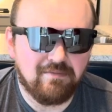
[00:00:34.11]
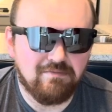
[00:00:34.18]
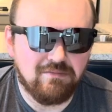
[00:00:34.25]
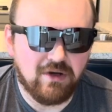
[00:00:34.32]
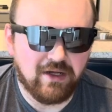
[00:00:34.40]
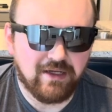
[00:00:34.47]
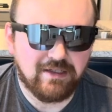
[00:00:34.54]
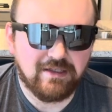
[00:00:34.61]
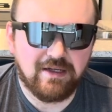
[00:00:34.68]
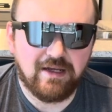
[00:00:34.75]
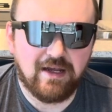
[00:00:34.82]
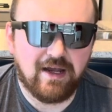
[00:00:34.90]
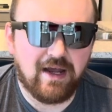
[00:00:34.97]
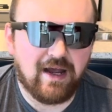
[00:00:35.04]
but
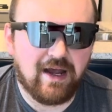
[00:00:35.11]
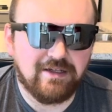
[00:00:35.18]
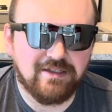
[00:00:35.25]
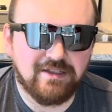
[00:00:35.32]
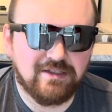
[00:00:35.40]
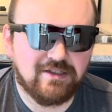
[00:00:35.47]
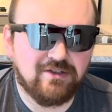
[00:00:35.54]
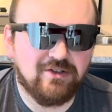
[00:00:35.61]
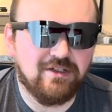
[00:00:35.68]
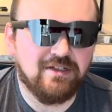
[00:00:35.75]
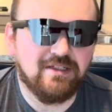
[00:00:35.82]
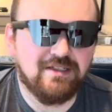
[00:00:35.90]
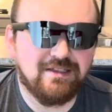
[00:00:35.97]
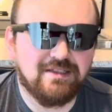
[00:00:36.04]
I just
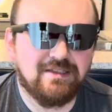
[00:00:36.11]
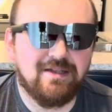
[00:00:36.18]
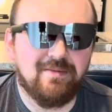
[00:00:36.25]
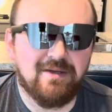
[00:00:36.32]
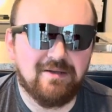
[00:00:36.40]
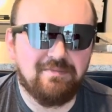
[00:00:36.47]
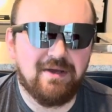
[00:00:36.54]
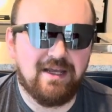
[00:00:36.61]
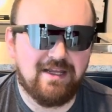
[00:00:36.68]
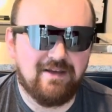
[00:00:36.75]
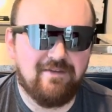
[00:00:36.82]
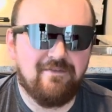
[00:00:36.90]
couldn't stomach paying